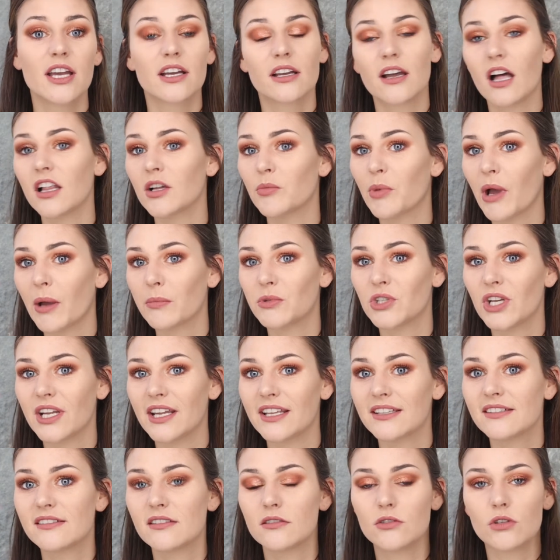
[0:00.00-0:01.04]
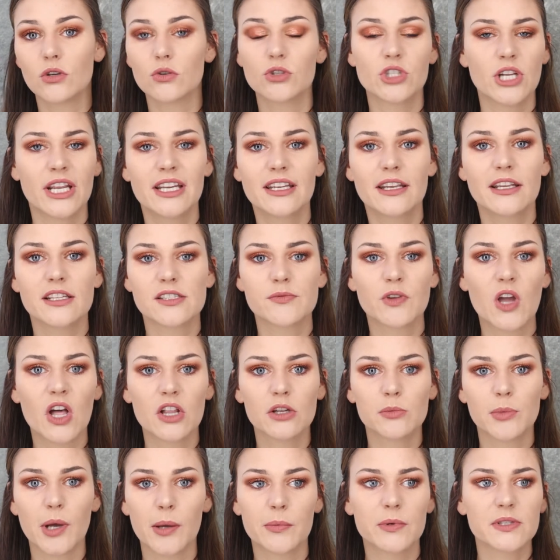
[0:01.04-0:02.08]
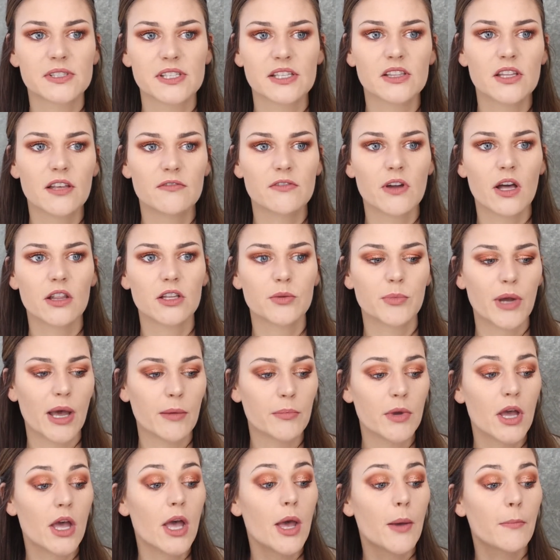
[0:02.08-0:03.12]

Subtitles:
ColourPop shades, no shade against ColourPop because I love ColourPop,